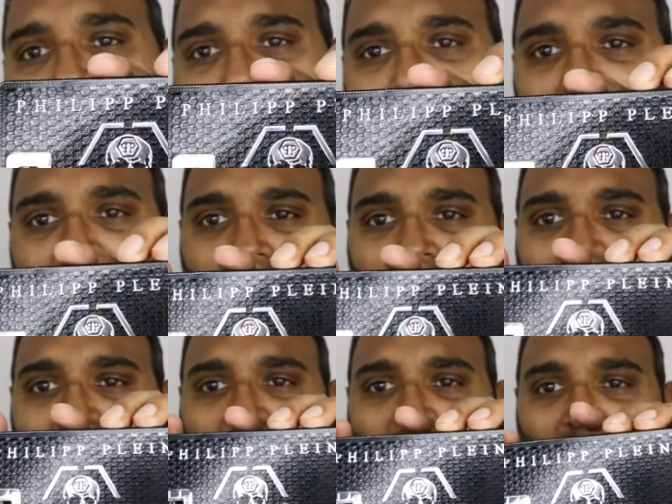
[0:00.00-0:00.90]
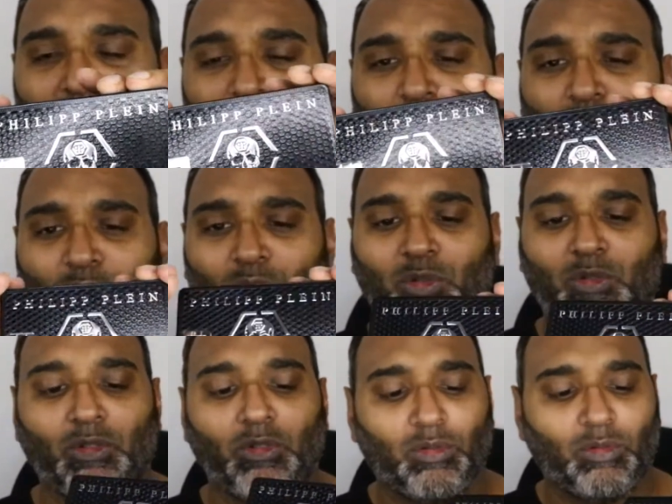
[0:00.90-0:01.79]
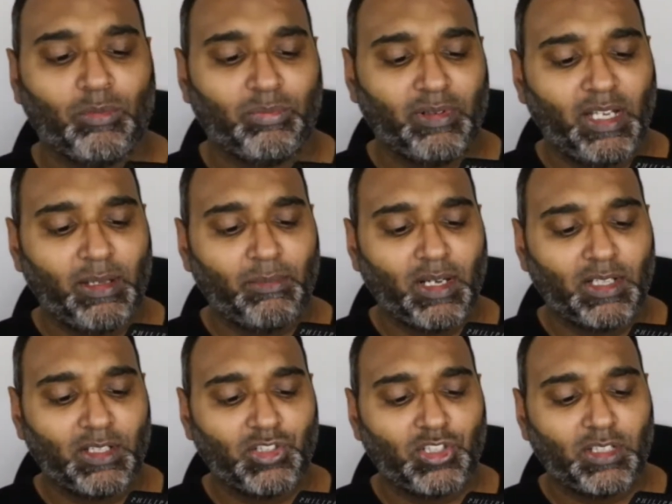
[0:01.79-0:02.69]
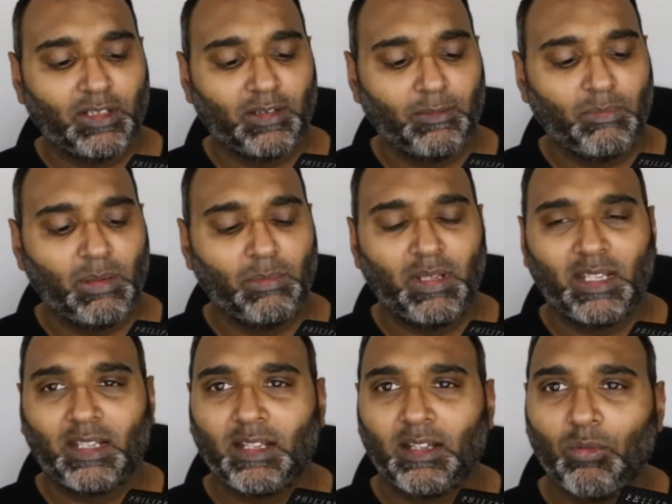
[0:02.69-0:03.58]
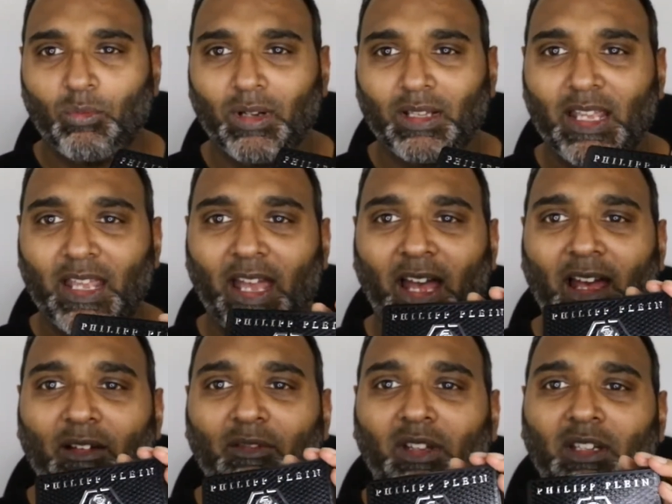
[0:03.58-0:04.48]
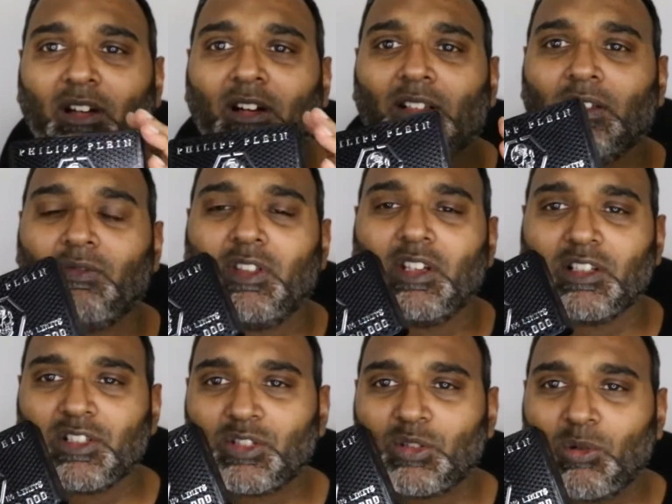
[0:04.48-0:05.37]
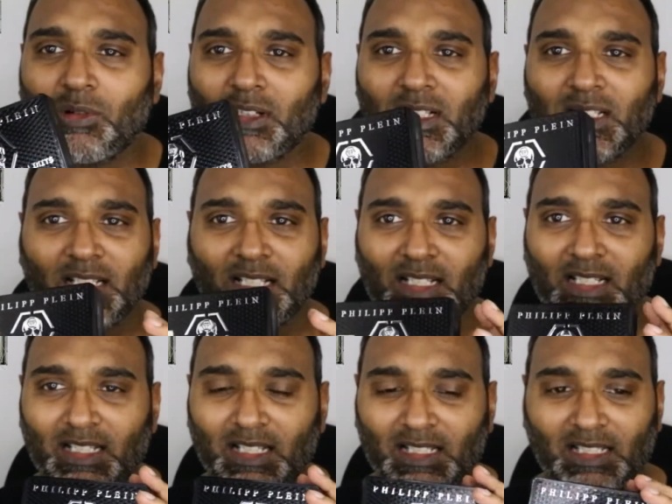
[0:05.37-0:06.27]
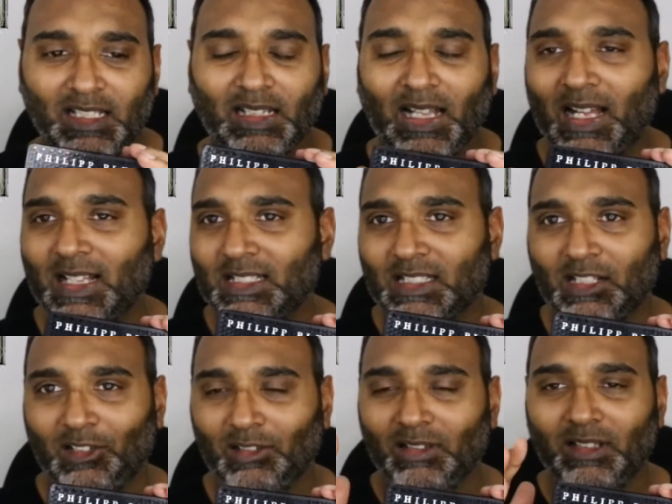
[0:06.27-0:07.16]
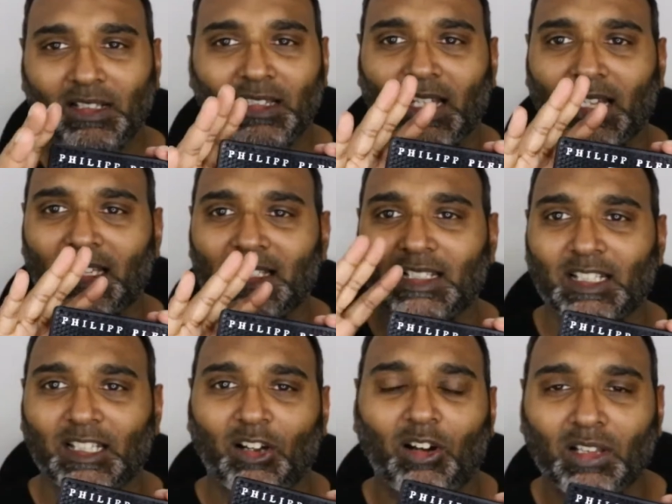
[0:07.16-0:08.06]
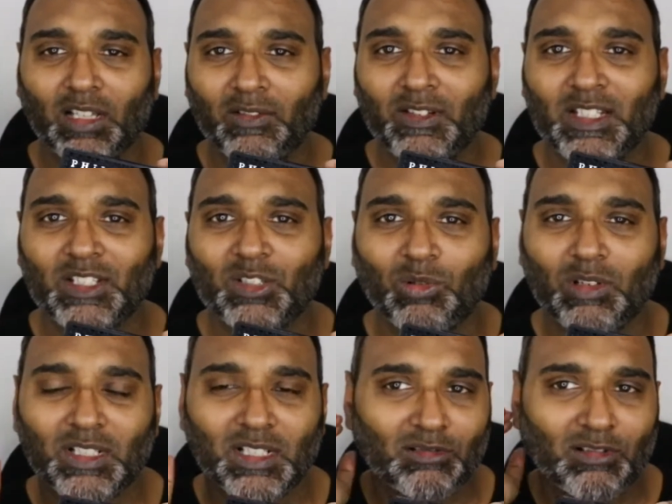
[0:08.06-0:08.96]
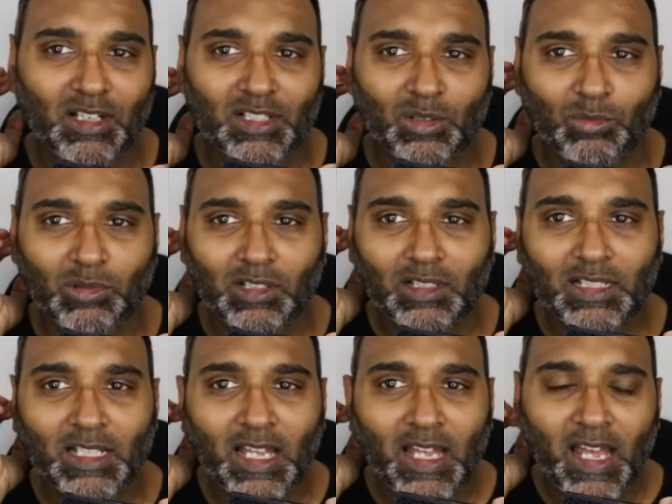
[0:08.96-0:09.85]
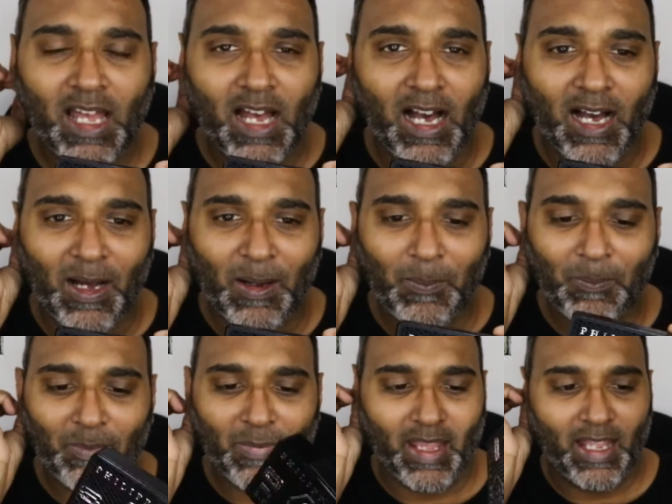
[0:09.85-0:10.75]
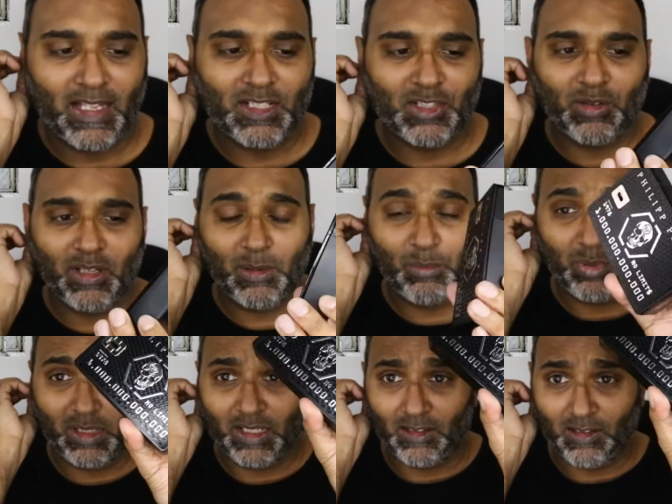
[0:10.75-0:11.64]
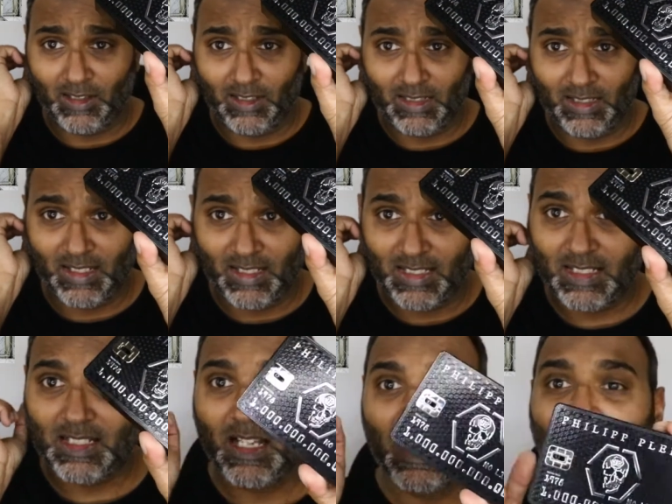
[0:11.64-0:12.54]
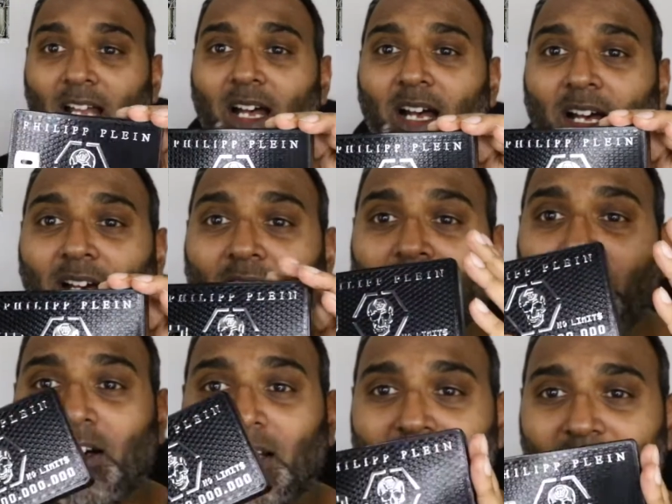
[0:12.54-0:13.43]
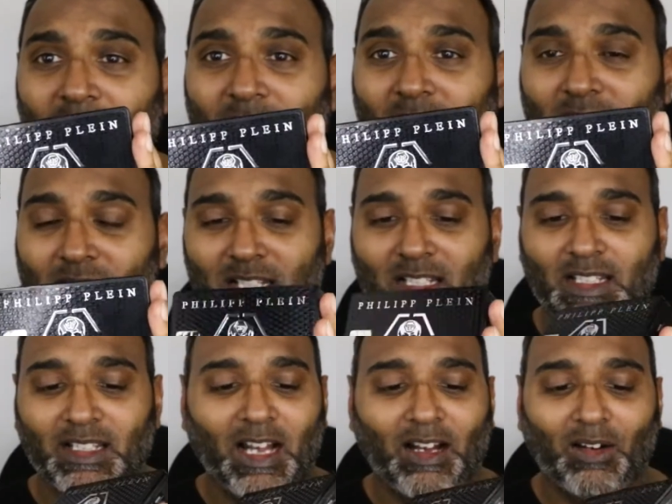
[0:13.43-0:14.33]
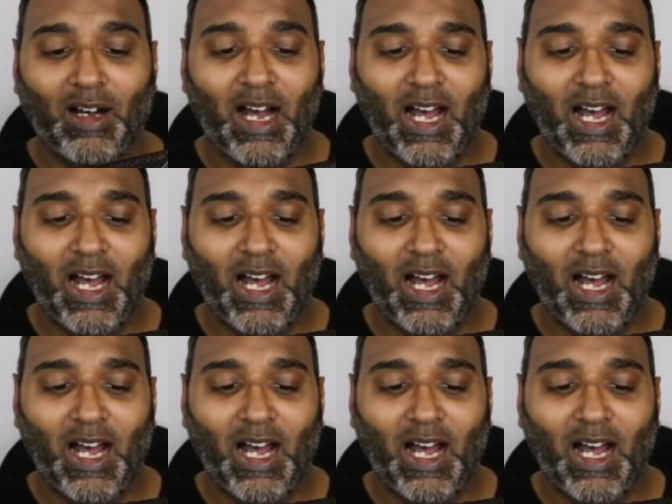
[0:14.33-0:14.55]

It is to pretty much mimic what they have in all of their stores. It's this glass skull that is in all of his stores across the world, and so he put it on this fragrance. Now